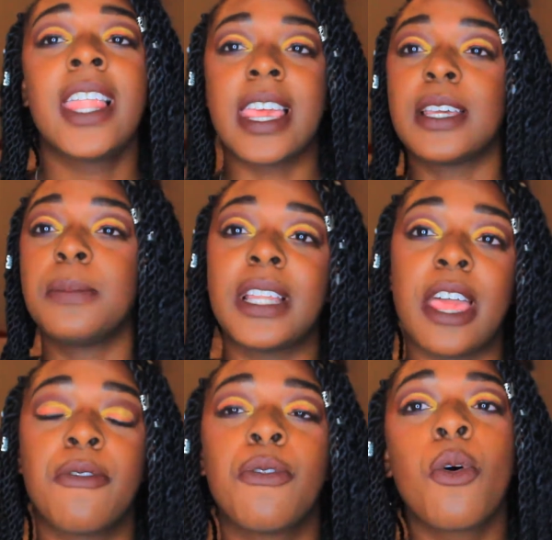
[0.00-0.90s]
Like it'd be
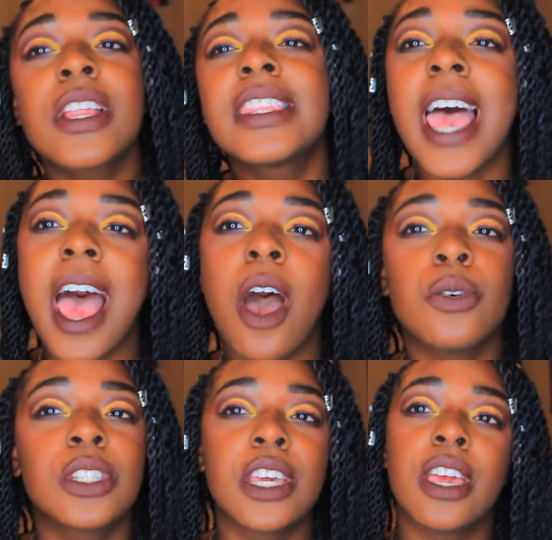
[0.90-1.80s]
like
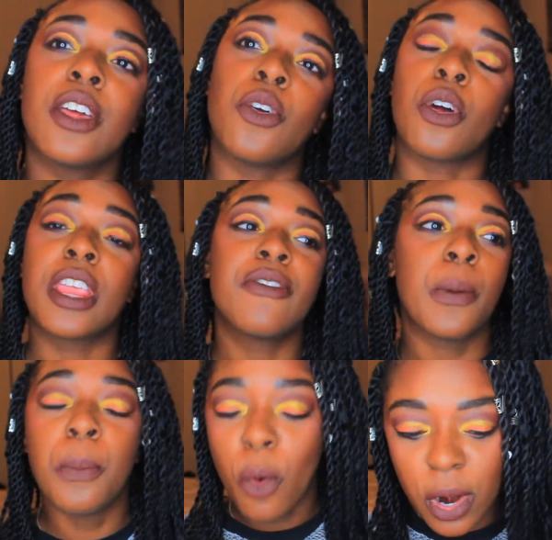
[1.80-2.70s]
4,000 or
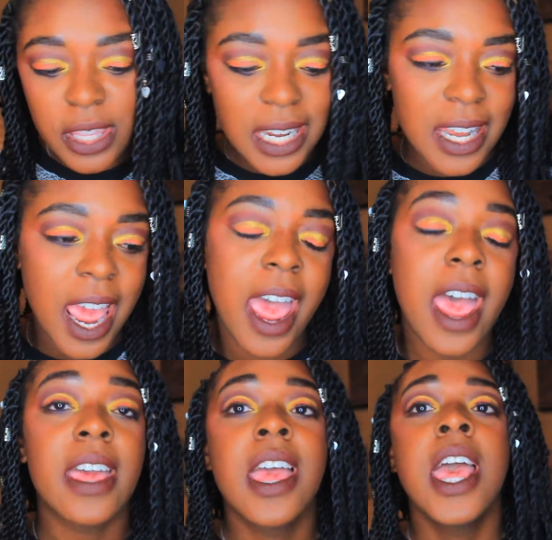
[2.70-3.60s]
even more than
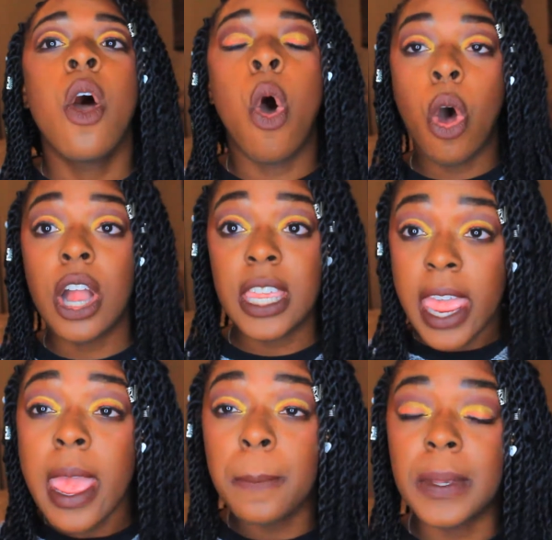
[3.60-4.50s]
that on
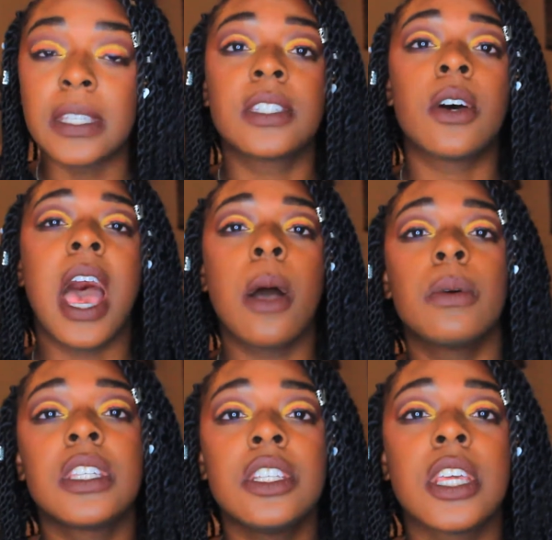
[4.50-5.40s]
campus. So I
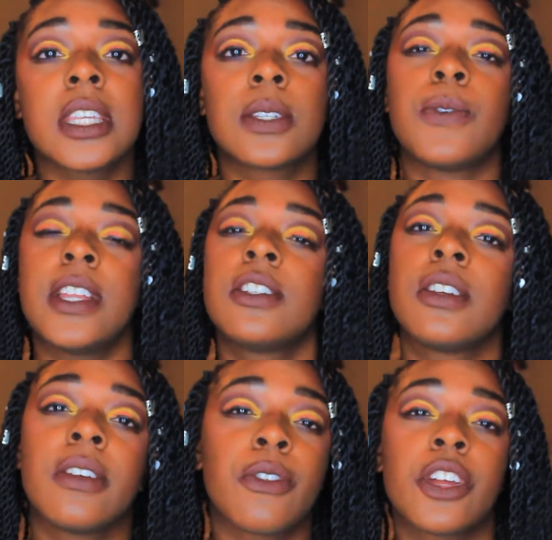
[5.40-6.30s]
would suggest
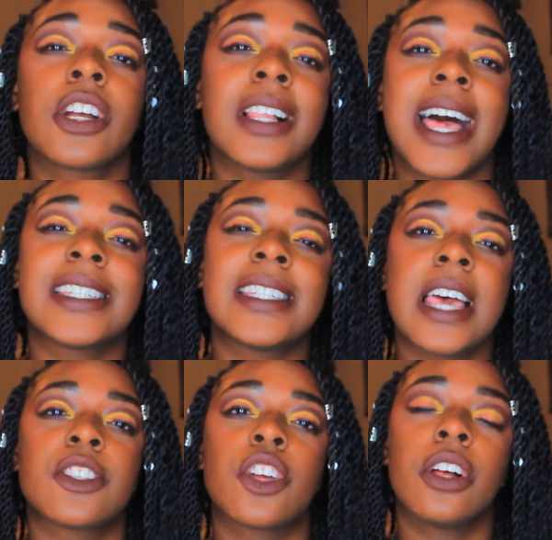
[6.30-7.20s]
registering for your classes
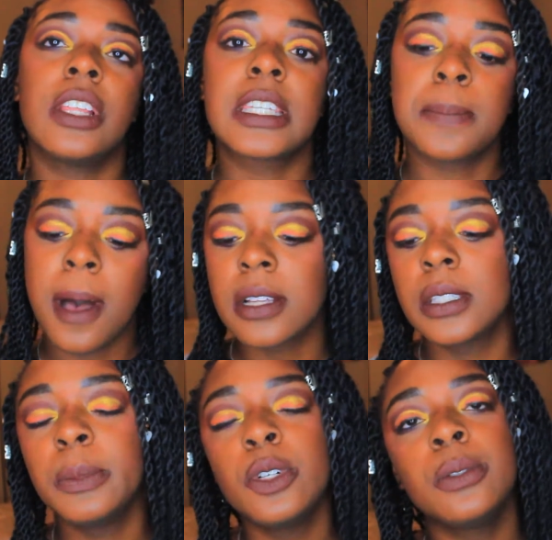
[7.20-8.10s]
as early as
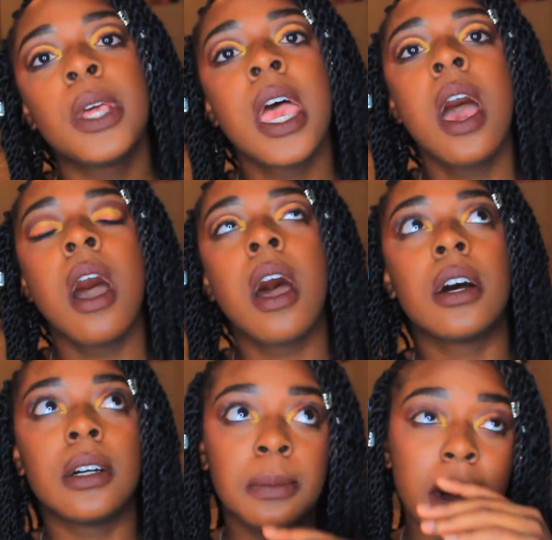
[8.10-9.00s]
possible.
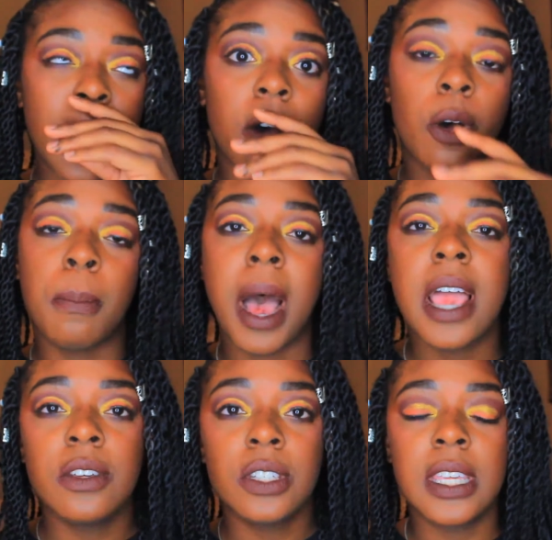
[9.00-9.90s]
On
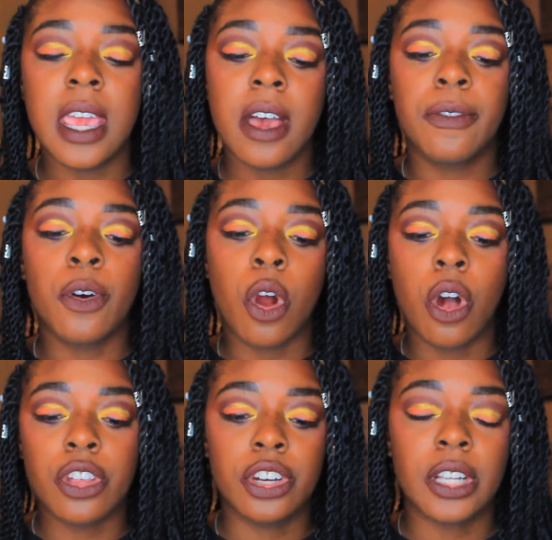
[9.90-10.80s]
my UCF or
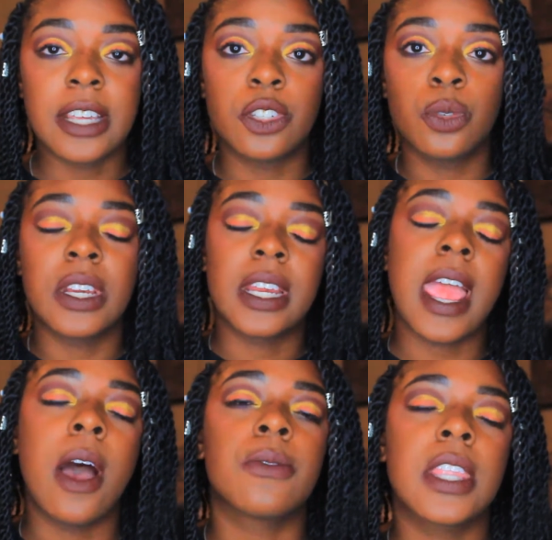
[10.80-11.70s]
on your like student
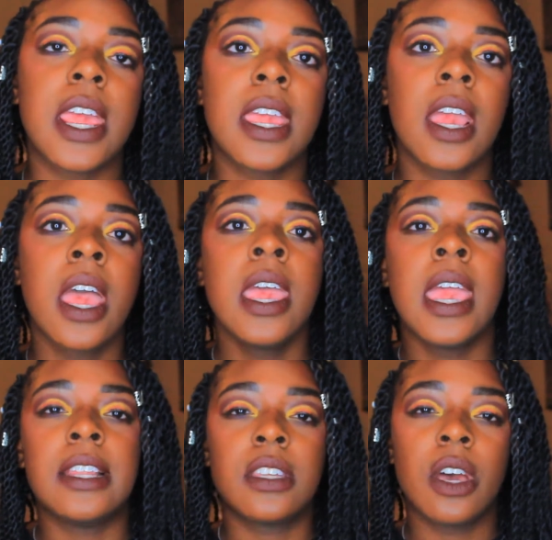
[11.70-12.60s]
account thing,
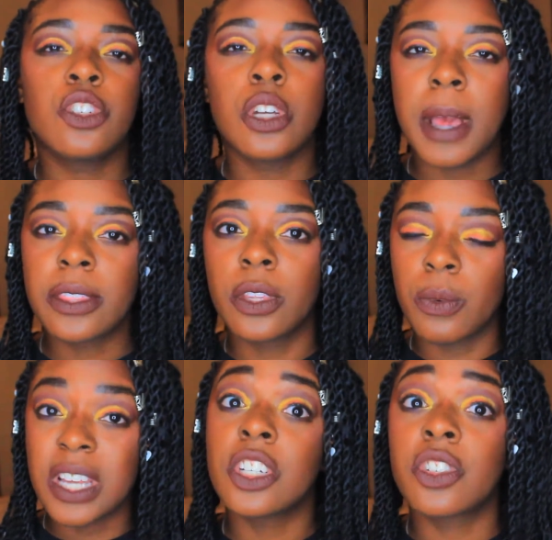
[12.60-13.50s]
it tells you about the
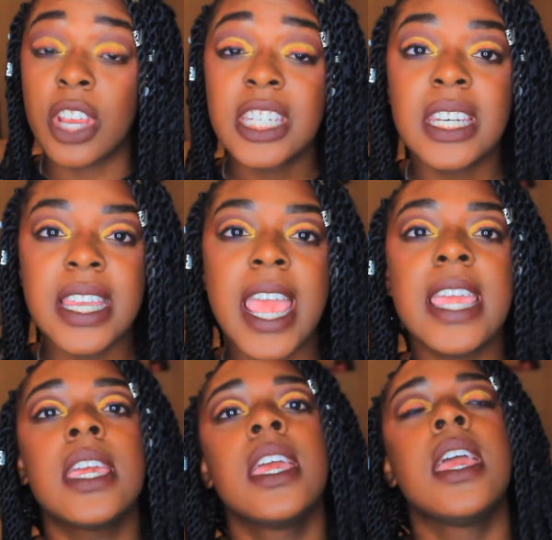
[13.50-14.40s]
registration
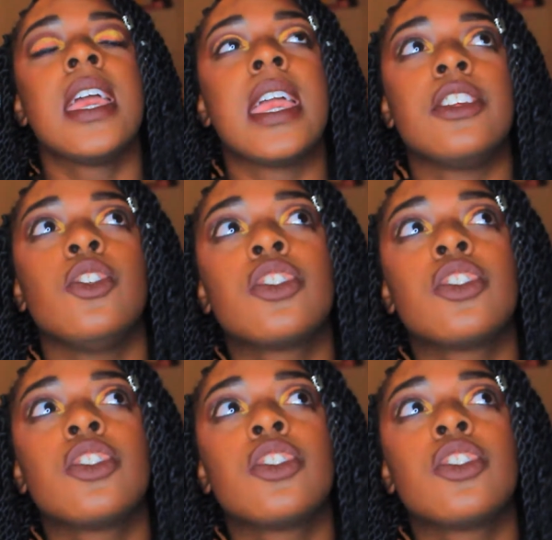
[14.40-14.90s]
date, and